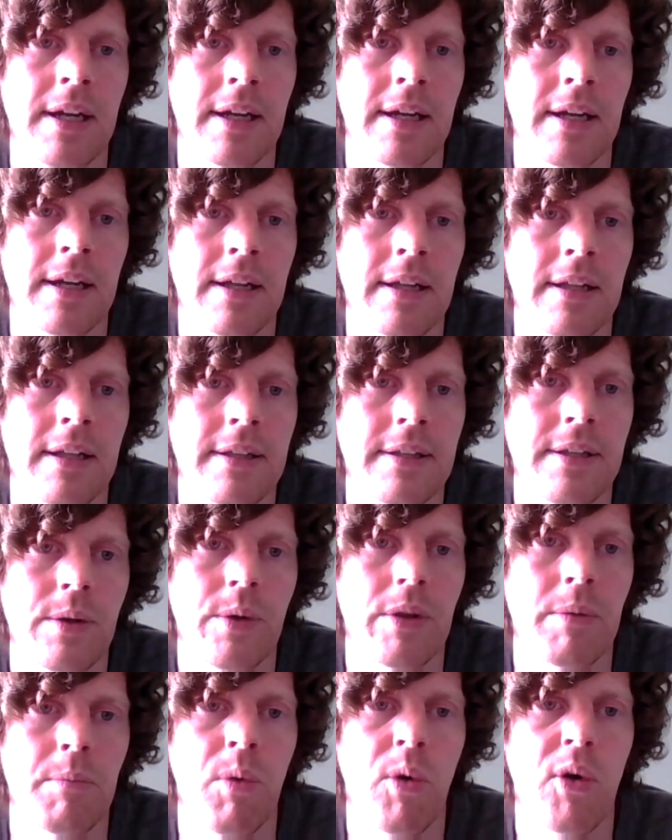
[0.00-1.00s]
uh, you
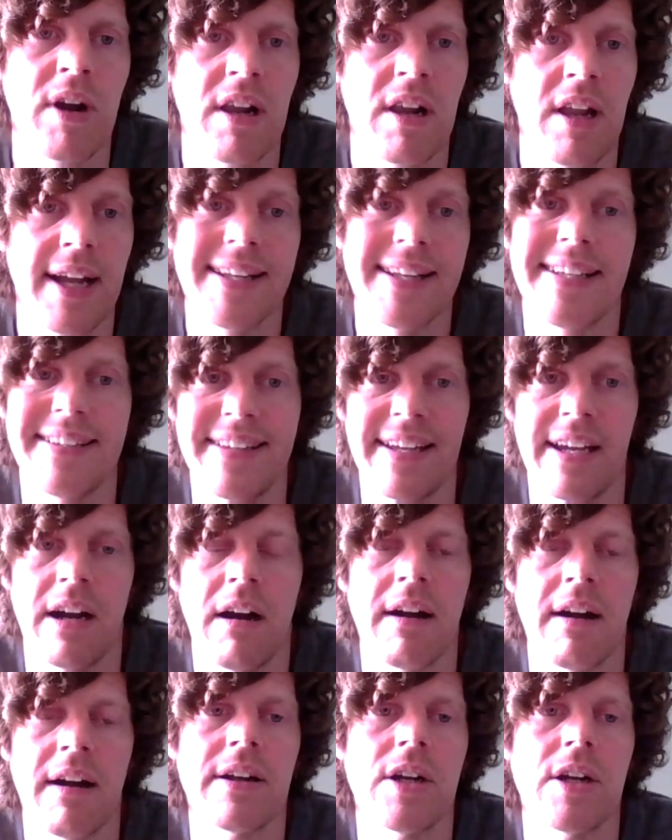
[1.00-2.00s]
know, the more likely they
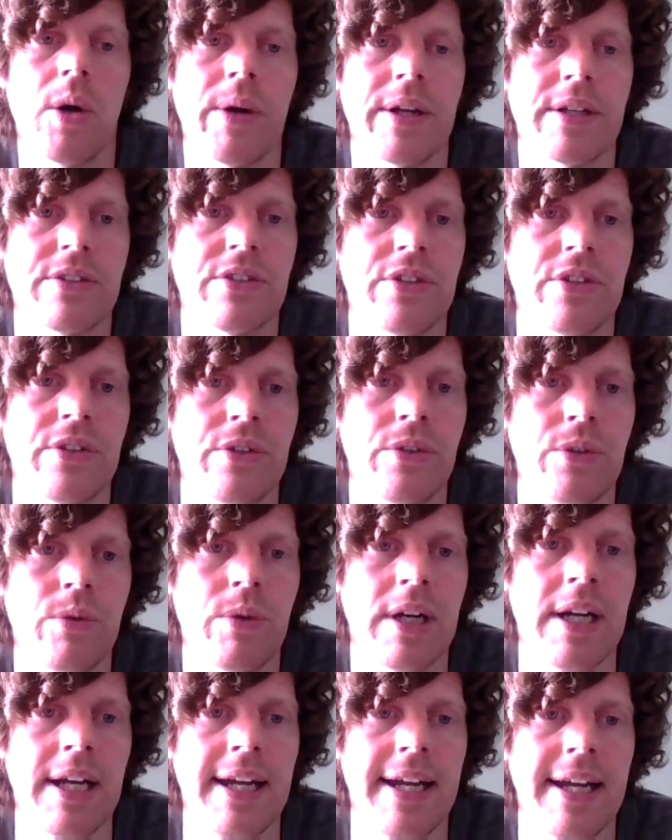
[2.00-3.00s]
are going
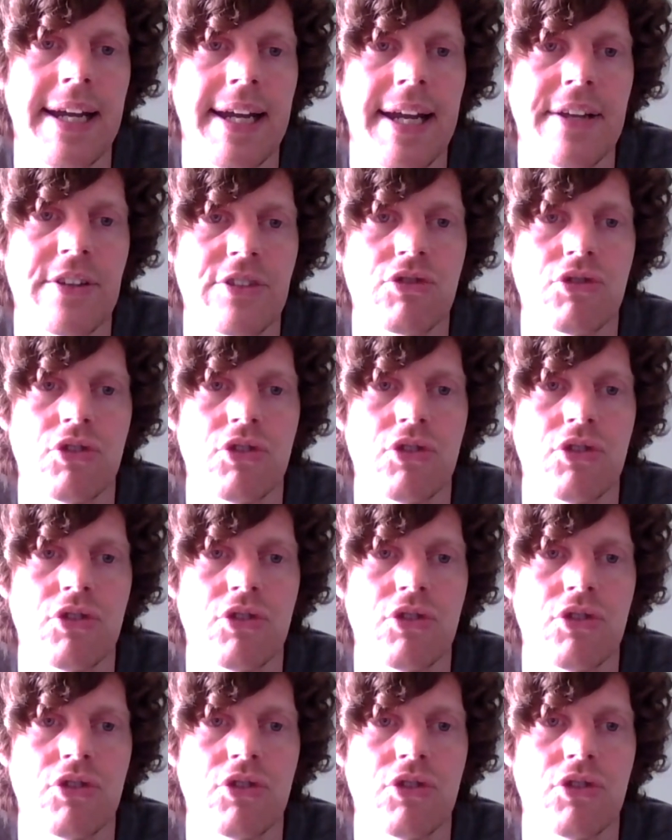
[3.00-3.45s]
to uh,